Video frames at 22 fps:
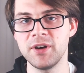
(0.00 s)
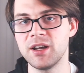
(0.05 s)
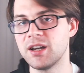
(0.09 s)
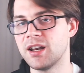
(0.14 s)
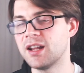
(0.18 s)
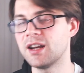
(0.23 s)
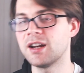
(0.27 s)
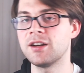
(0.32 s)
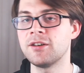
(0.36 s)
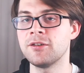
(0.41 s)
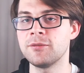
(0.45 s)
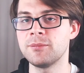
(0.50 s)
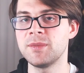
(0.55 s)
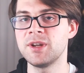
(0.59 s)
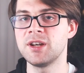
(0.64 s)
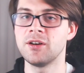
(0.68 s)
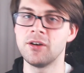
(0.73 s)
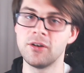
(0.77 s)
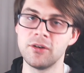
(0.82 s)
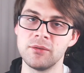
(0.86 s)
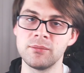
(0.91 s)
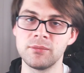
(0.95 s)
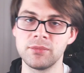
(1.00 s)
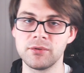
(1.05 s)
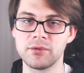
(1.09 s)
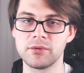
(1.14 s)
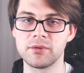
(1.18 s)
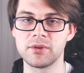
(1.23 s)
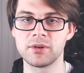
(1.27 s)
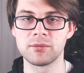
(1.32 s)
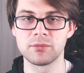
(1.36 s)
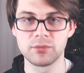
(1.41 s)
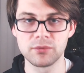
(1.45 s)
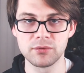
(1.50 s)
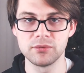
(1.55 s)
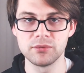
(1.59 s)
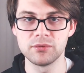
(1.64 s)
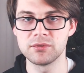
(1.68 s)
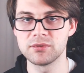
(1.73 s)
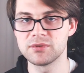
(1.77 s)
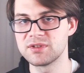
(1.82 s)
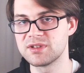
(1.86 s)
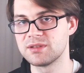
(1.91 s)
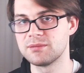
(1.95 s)
And I don't mean homebrewing
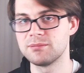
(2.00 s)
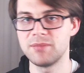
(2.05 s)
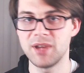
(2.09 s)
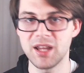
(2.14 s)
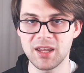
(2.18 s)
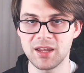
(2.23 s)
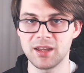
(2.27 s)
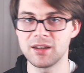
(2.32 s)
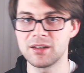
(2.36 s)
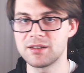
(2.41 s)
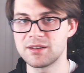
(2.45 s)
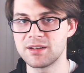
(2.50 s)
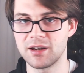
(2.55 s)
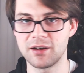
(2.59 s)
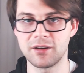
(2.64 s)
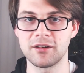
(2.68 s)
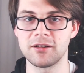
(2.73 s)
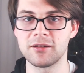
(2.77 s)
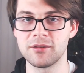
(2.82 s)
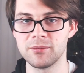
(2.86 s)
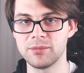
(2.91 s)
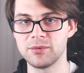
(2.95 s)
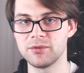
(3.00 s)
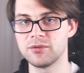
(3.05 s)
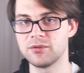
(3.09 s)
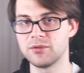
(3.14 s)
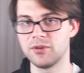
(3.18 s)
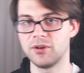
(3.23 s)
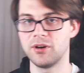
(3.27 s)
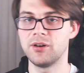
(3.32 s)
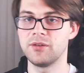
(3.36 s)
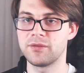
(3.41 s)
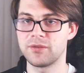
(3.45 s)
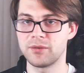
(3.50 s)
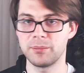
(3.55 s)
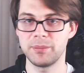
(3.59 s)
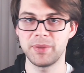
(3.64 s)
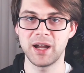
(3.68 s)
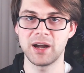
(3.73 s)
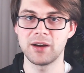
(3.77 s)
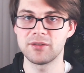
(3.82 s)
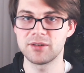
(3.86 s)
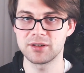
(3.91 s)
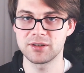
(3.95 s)
rules and making terrible,
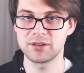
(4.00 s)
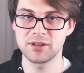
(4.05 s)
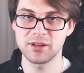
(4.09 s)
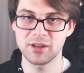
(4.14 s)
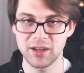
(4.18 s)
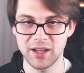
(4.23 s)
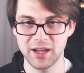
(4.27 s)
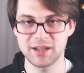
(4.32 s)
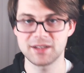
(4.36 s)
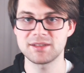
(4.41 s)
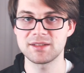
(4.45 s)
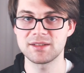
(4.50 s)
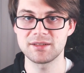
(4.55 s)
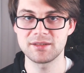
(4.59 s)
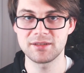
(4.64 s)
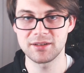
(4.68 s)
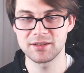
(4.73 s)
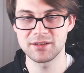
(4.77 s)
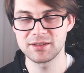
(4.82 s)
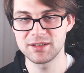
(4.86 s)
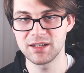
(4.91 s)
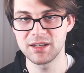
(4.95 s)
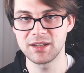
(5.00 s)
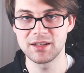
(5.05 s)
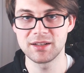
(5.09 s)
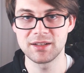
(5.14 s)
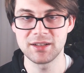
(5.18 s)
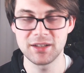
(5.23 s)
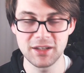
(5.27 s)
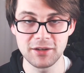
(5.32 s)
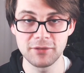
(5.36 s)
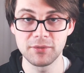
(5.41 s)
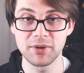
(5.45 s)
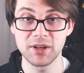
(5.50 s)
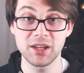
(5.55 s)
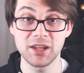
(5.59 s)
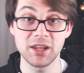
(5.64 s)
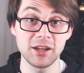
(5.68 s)
overpowered classes on D&D Wiki.